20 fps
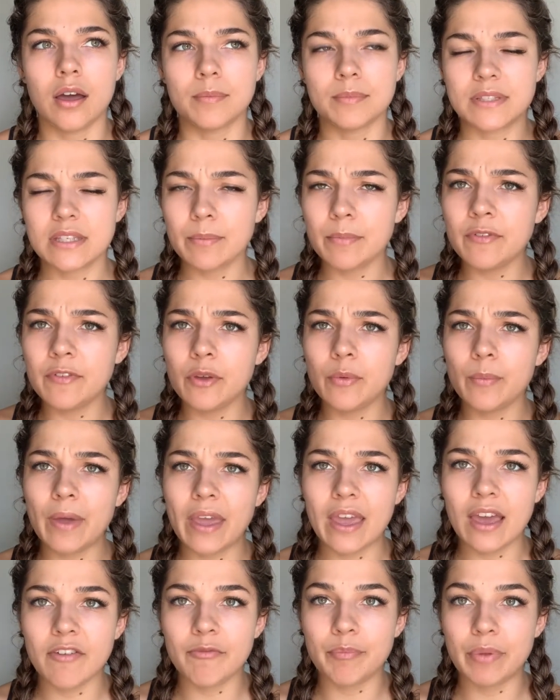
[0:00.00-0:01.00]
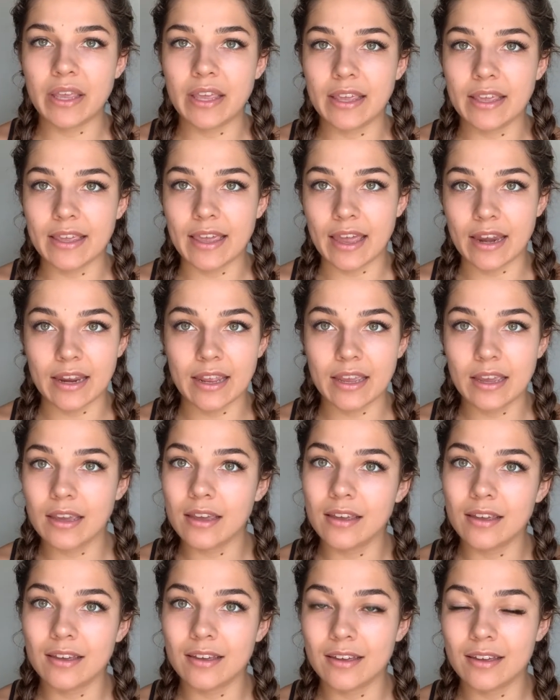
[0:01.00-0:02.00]
Some of you may have been
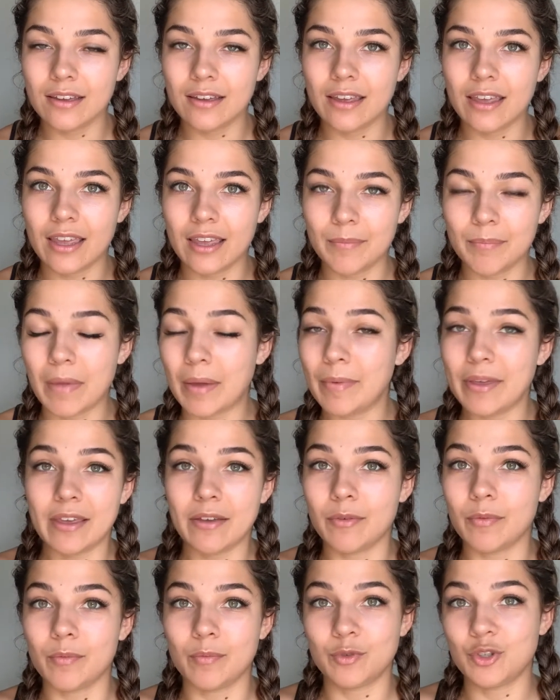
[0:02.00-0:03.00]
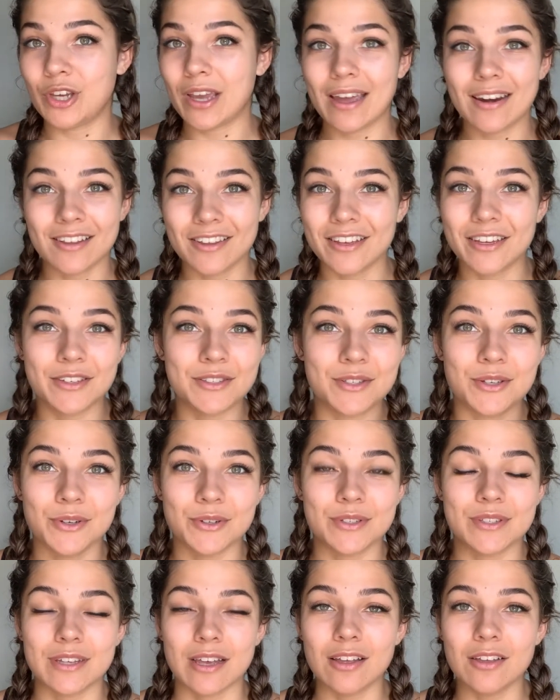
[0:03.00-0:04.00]
getting maybe channelings
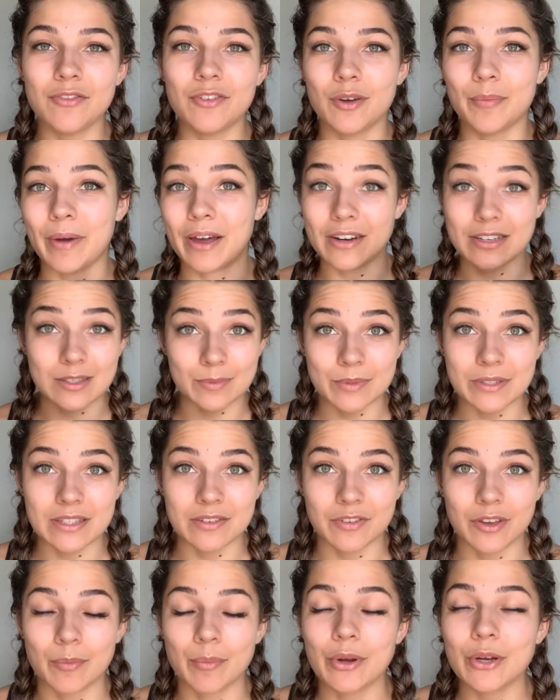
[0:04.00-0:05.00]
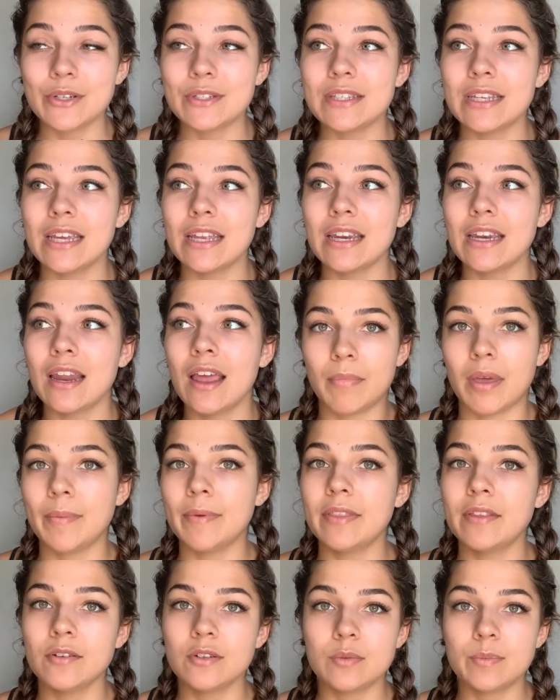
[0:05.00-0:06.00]
yourself about a specific person.
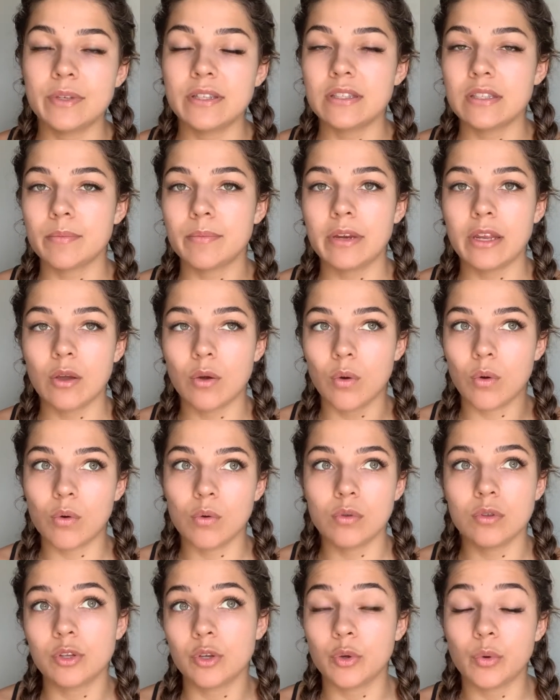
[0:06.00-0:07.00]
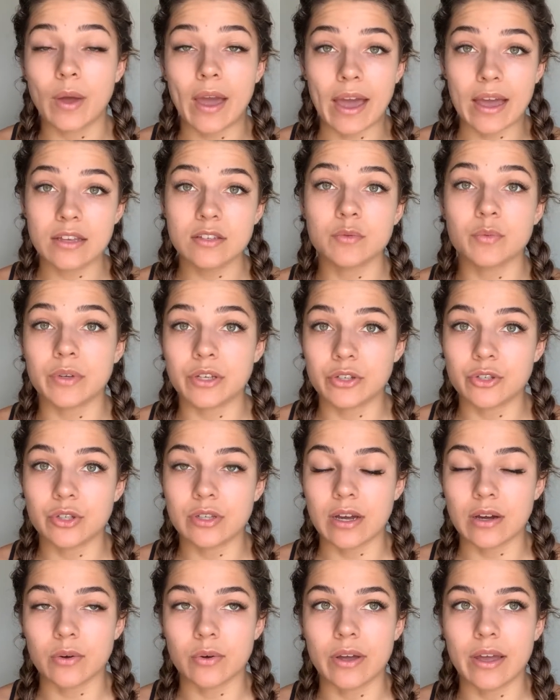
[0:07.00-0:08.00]
Maybe there's been somebody old who has reached
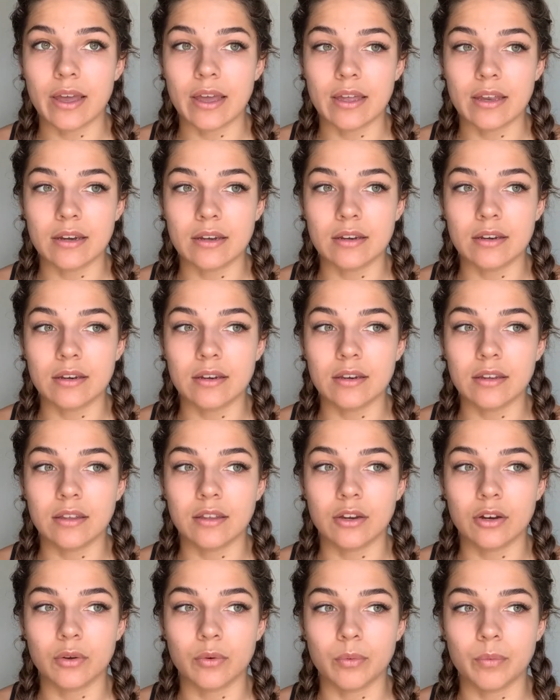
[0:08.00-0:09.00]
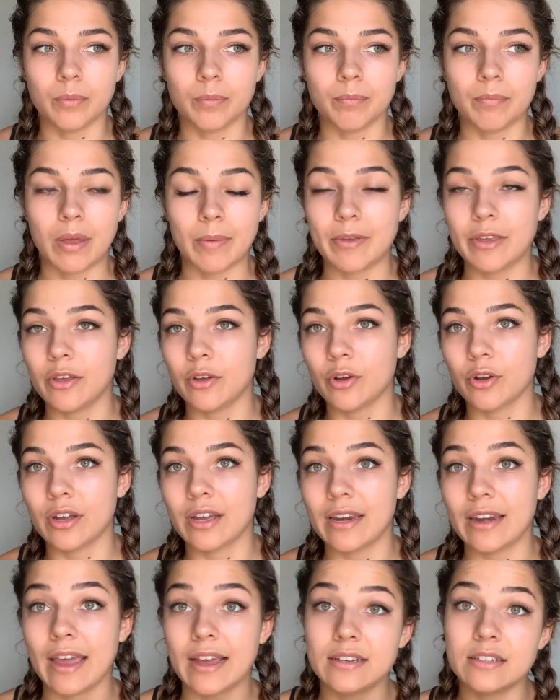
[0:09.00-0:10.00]
out, and you know, maybe you're
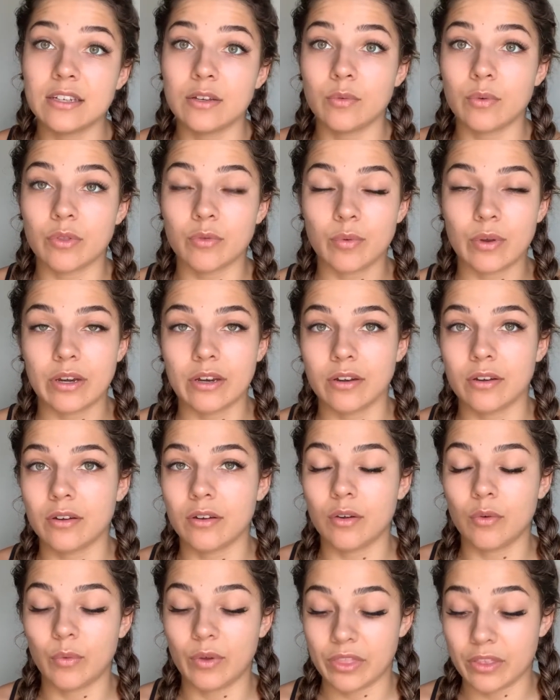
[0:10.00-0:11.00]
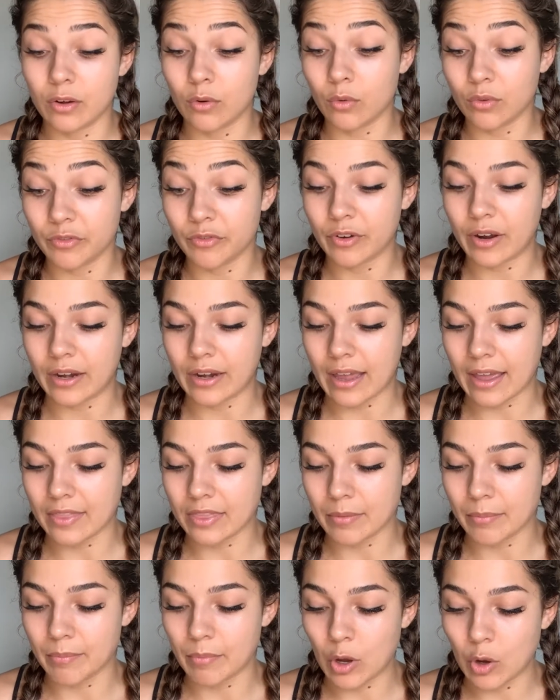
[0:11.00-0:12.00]
connecting with an old friend at
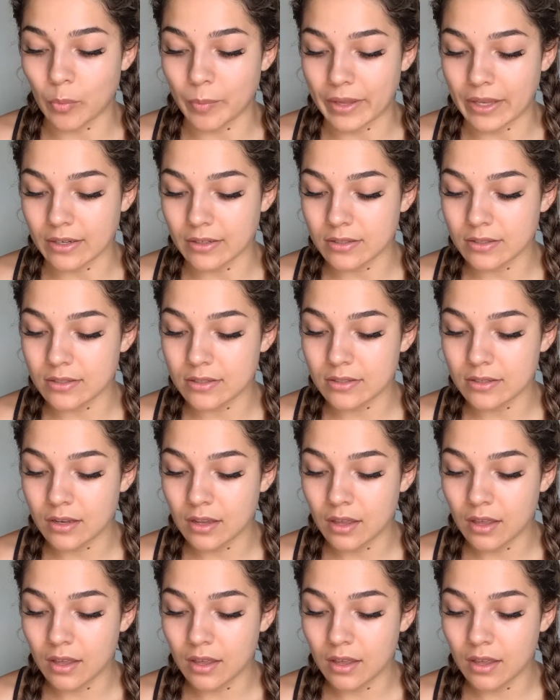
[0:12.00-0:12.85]
the moment.